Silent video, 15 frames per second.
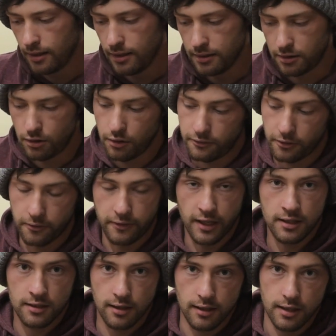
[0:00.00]
It's good for
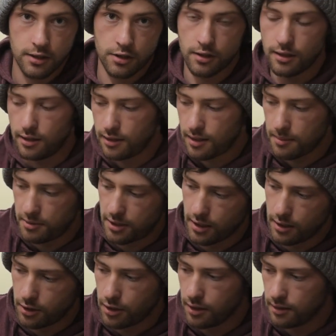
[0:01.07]
ventilation, it keeps the
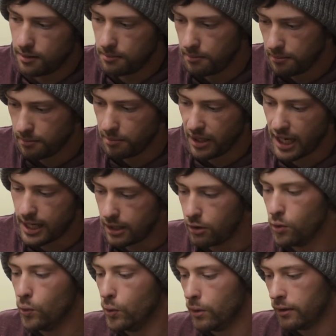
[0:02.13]
engine bay
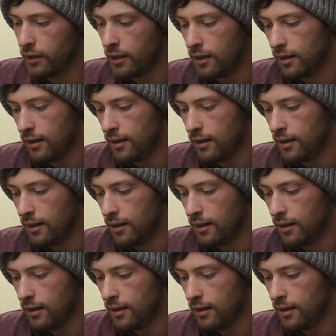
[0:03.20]
cool,